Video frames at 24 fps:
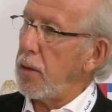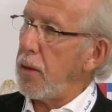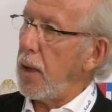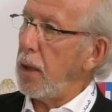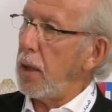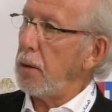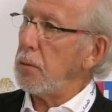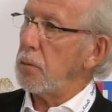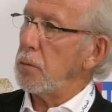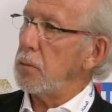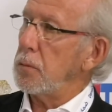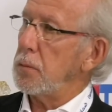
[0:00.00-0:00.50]
that.
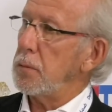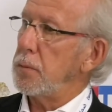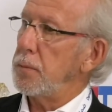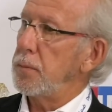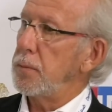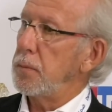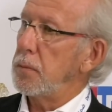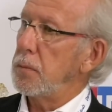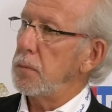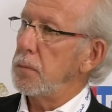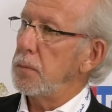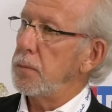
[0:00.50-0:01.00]

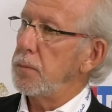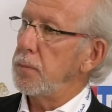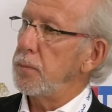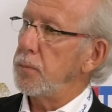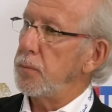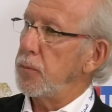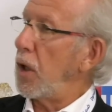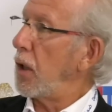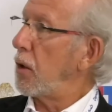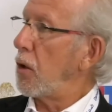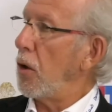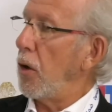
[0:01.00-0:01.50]

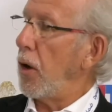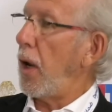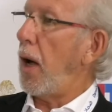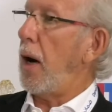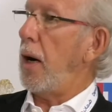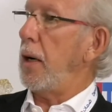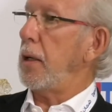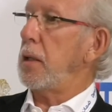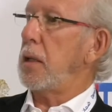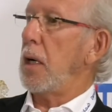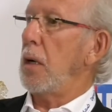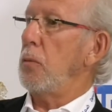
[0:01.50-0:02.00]
They can't
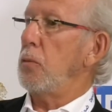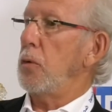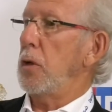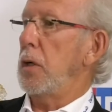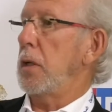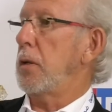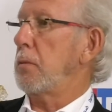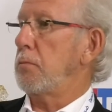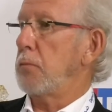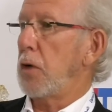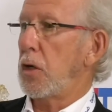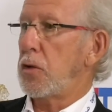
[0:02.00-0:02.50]
hide that with
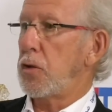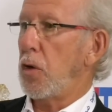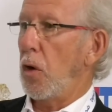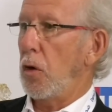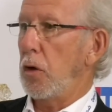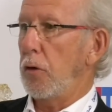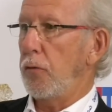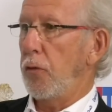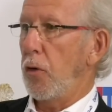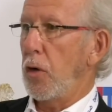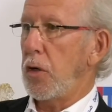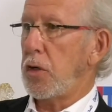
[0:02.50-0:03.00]
a tone
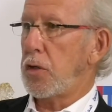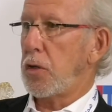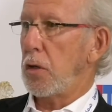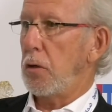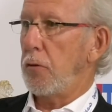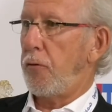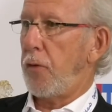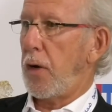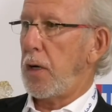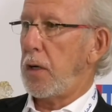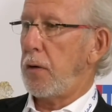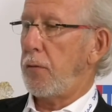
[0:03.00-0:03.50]
of voice or
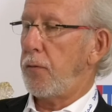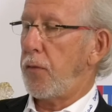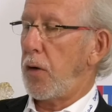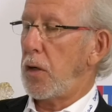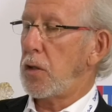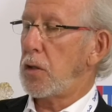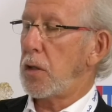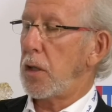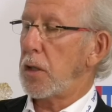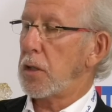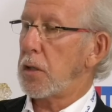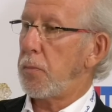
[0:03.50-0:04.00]
a
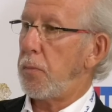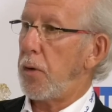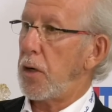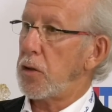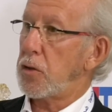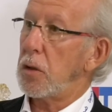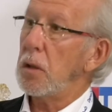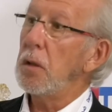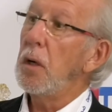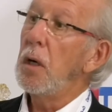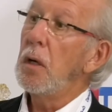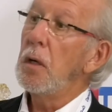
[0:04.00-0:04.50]
facial
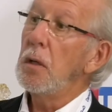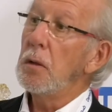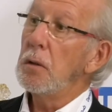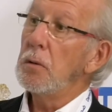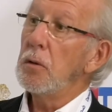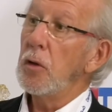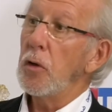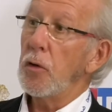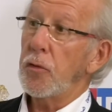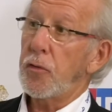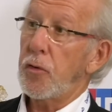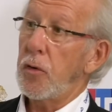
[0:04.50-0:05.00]
expression
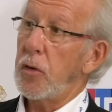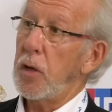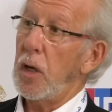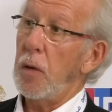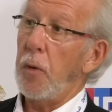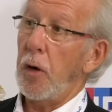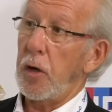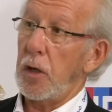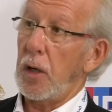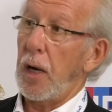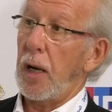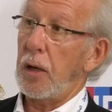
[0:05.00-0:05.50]
or through their
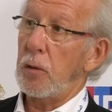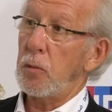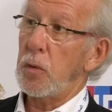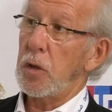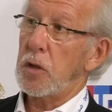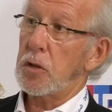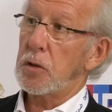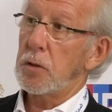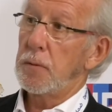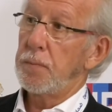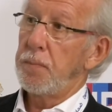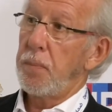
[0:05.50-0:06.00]
body language.
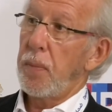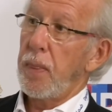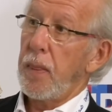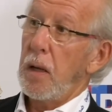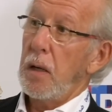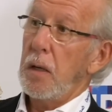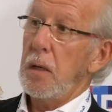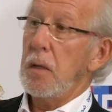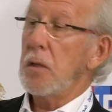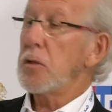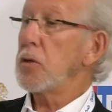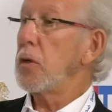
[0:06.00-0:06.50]

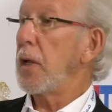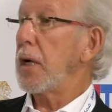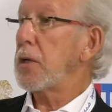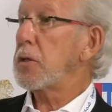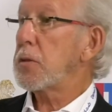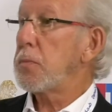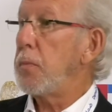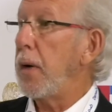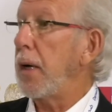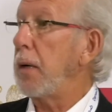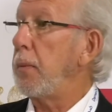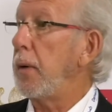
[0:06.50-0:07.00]
So that's
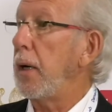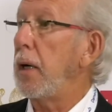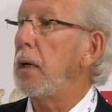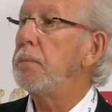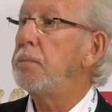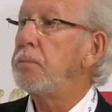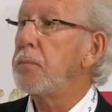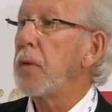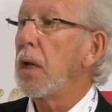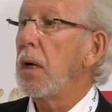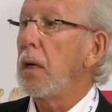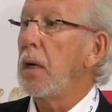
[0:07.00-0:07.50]
maybe
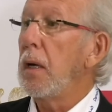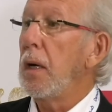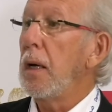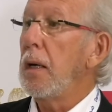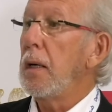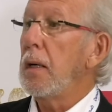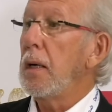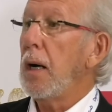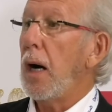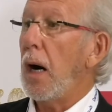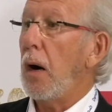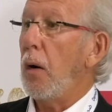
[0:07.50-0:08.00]

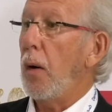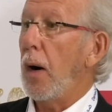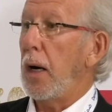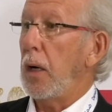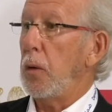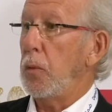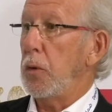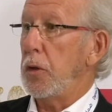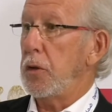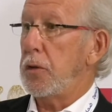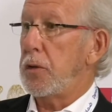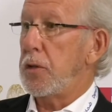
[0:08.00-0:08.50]
how I
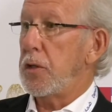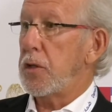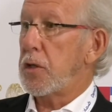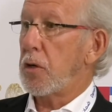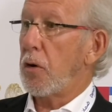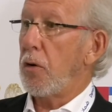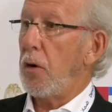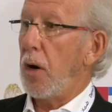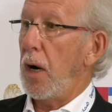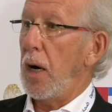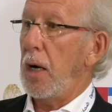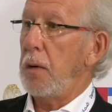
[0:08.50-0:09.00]
would
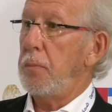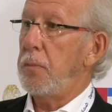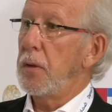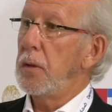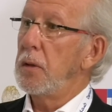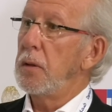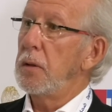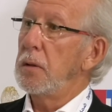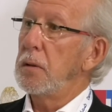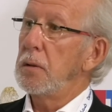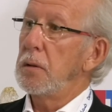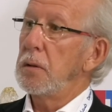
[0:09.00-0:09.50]
describe
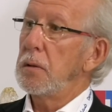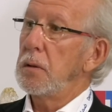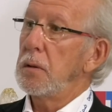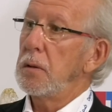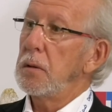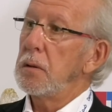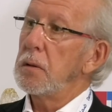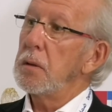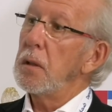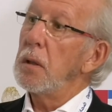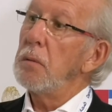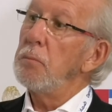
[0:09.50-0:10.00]

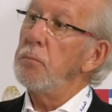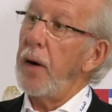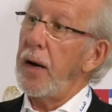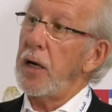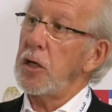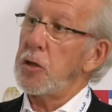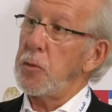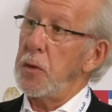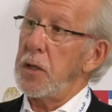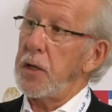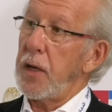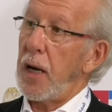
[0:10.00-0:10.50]

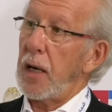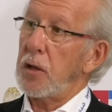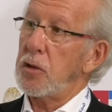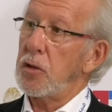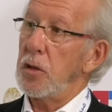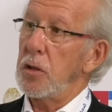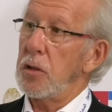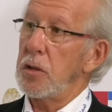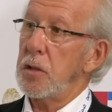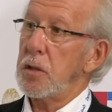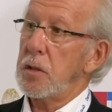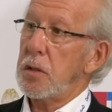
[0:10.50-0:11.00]
management
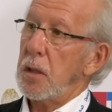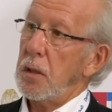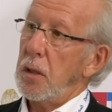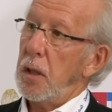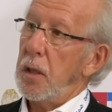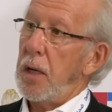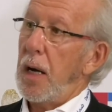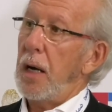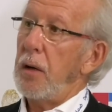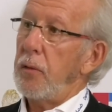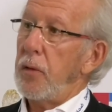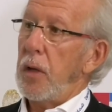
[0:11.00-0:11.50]
actions
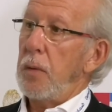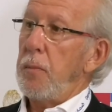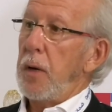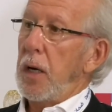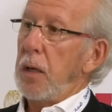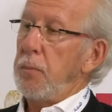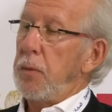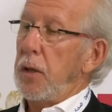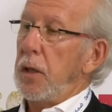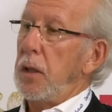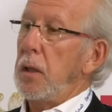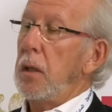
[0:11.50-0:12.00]
and how they may
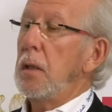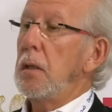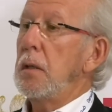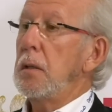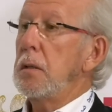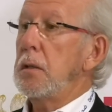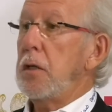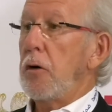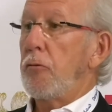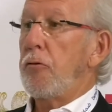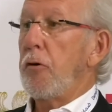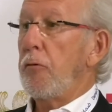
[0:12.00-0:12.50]
be
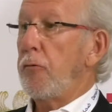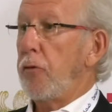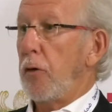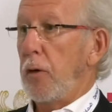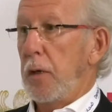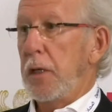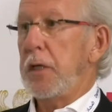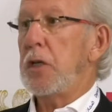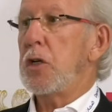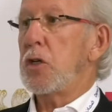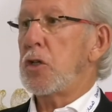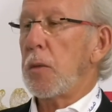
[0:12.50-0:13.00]
different for
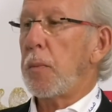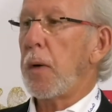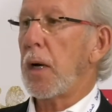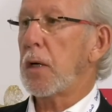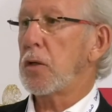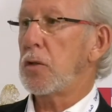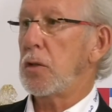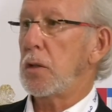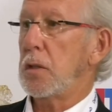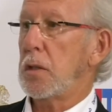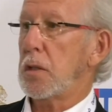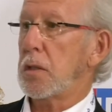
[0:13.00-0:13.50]
leadership
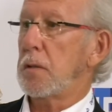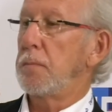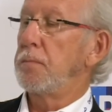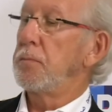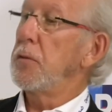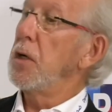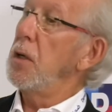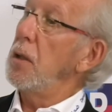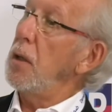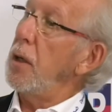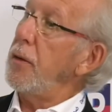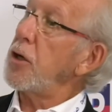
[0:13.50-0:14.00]
actions.
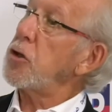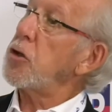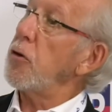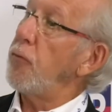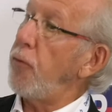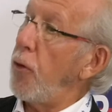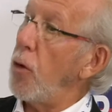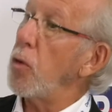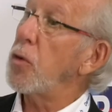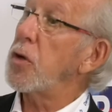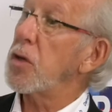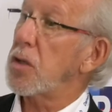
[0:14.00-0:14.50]
And that's the
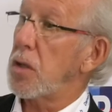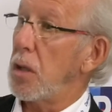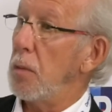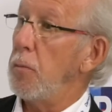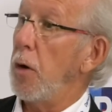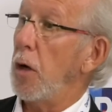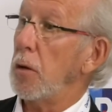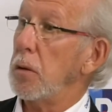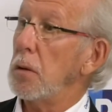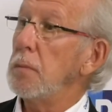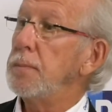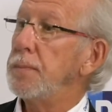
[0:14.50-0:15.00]
focus of the model.